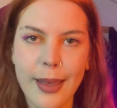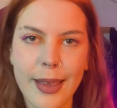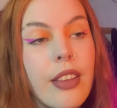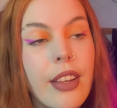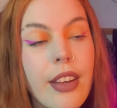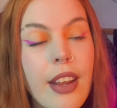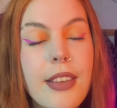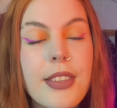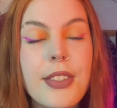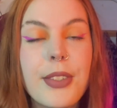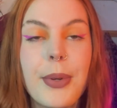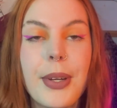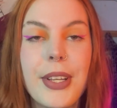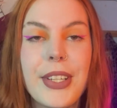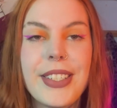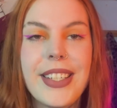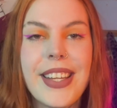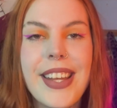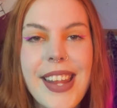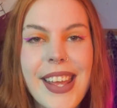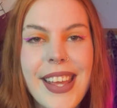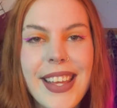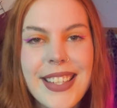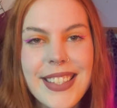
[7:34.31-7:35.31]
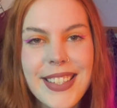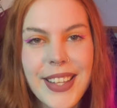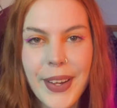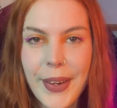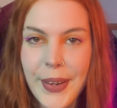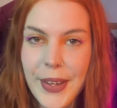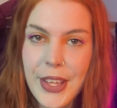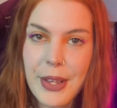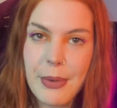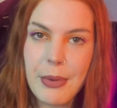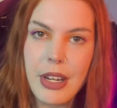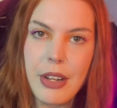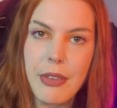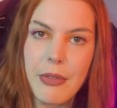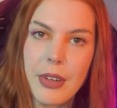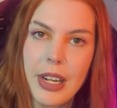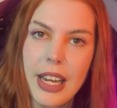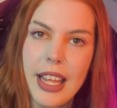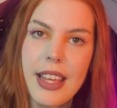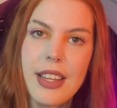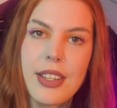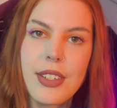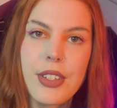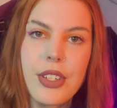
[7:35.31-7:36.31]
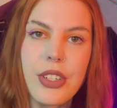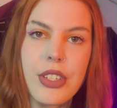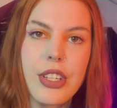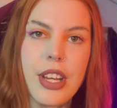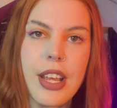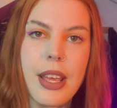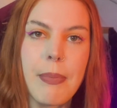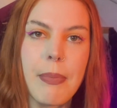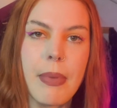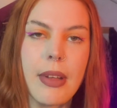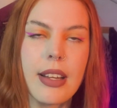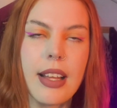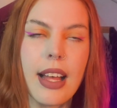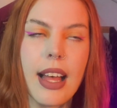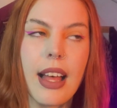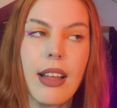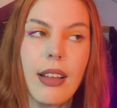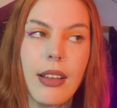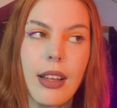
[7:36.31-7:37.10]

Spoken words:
The next question is, are you in a relationship, and